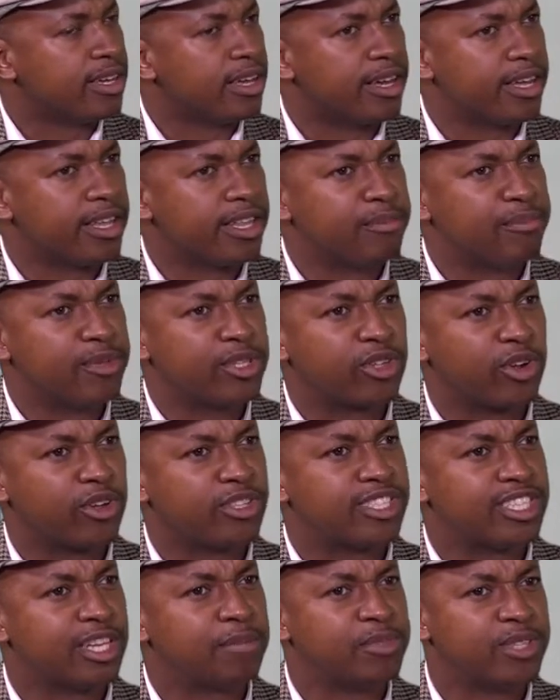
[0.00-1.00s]
Uh, the
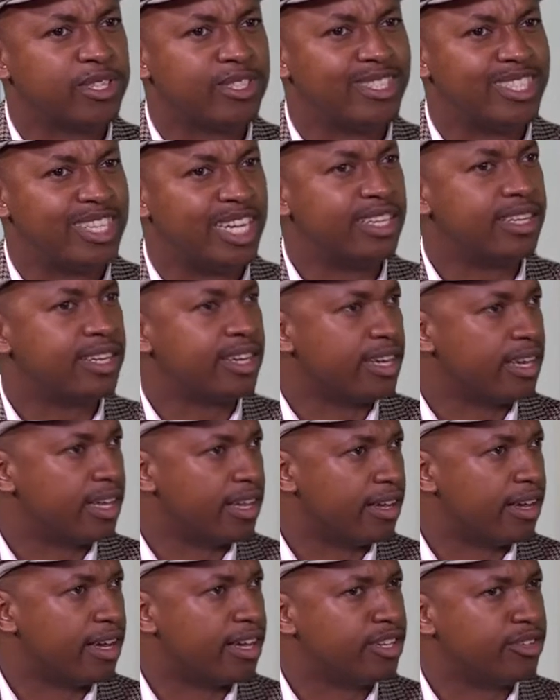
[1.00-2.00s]
misconception generally
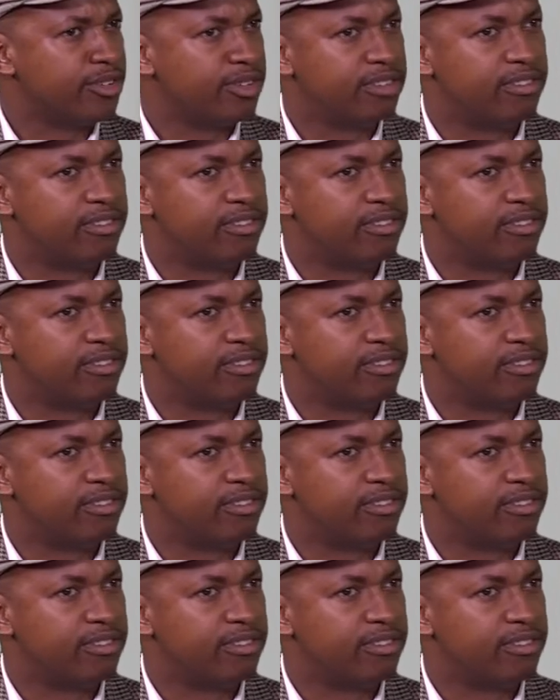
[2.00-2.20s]
and mm.